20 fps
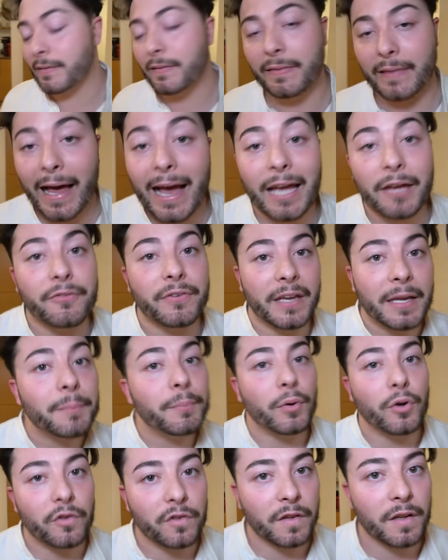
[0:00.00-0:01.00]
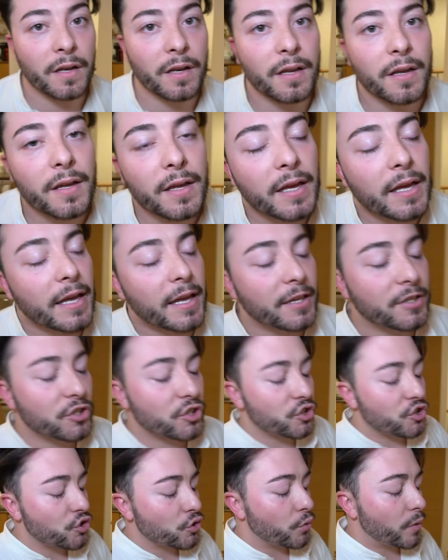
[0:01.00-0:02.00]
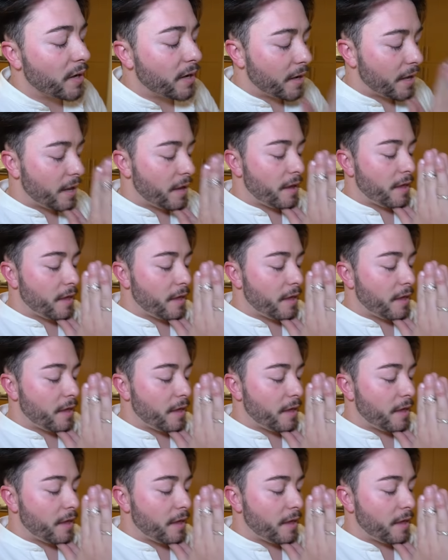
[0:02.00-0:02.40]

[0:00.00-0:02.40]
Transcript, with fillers: live in person is during